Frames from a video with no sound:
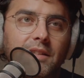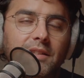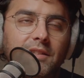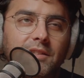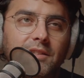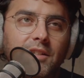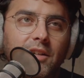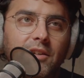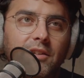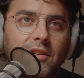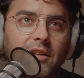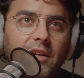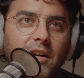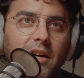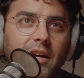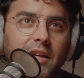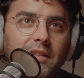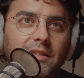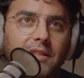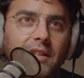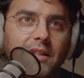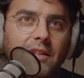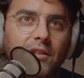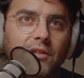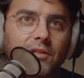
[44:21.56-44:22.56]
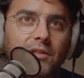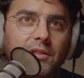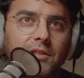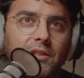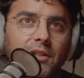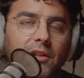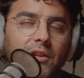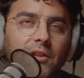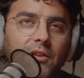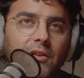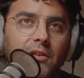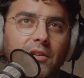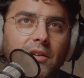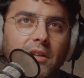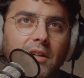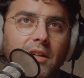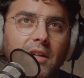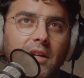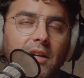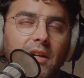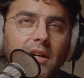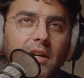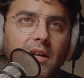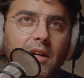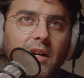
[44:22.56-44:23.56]
so nice, and also
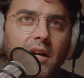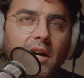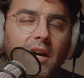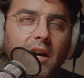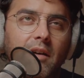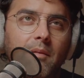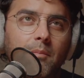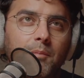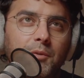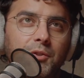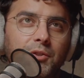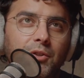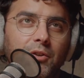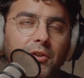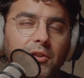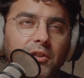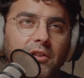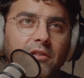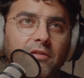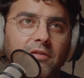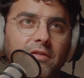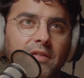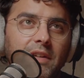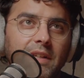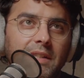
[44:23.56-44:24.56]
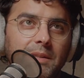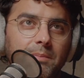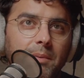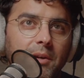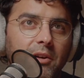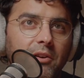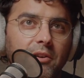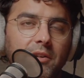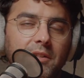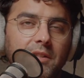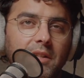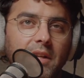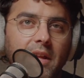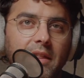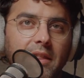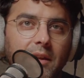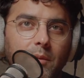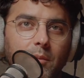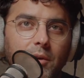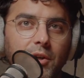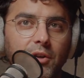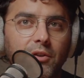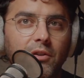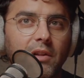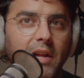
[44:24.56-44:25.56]
I'm sure you've experienced, and I
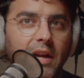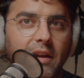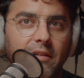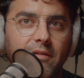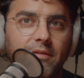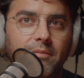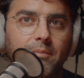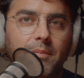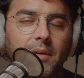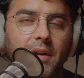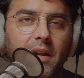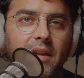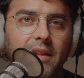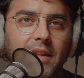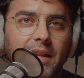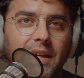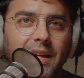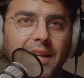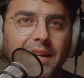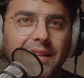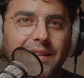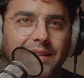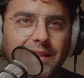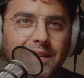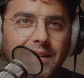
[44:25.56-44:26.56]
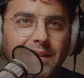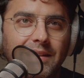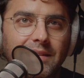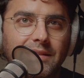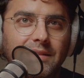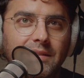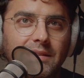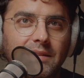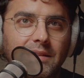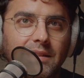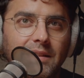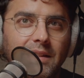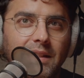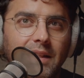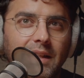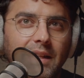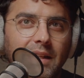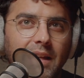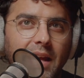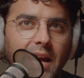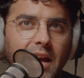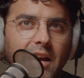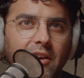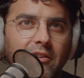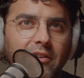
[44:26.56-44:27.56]
think we all have, but I think in
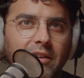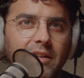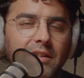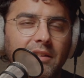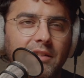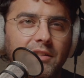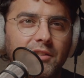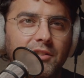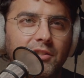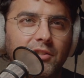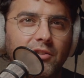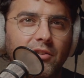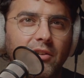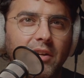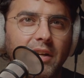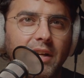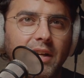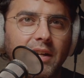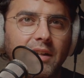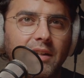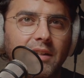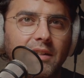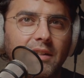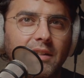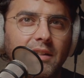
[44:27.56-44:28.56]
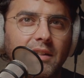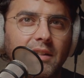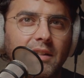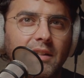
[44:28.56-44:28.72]
our industry,